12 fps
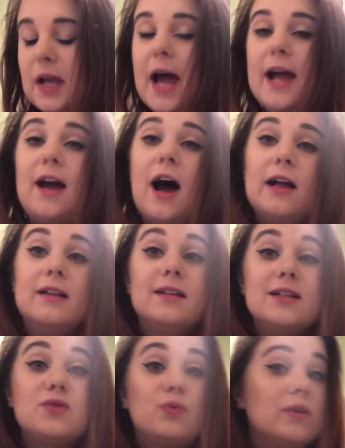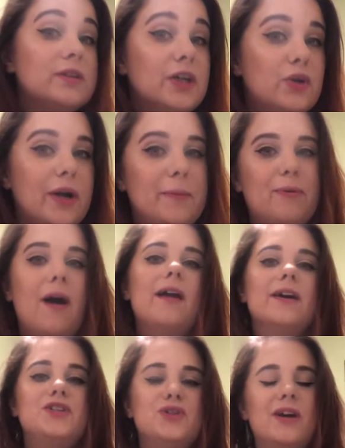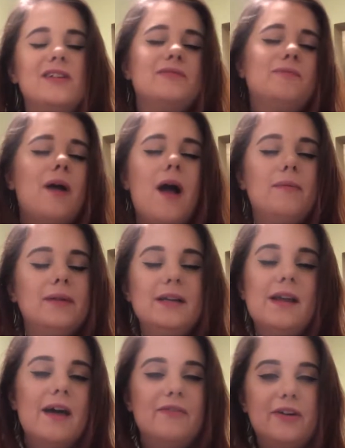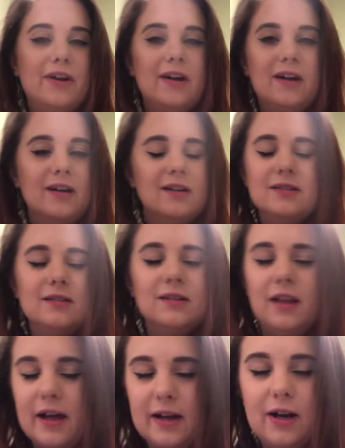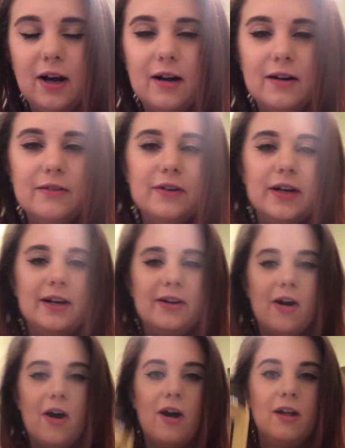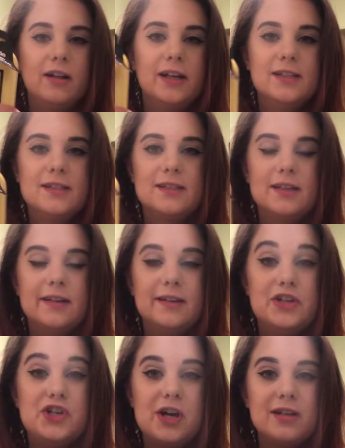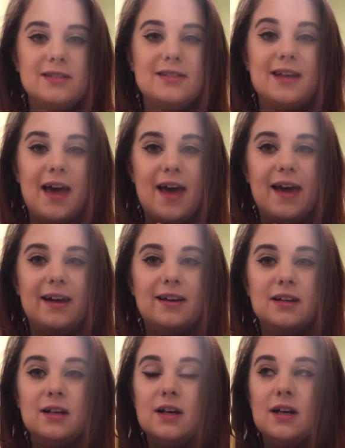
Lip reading: I got this really great product. You guys have probably never like heard of it at all. It's the Just Egg.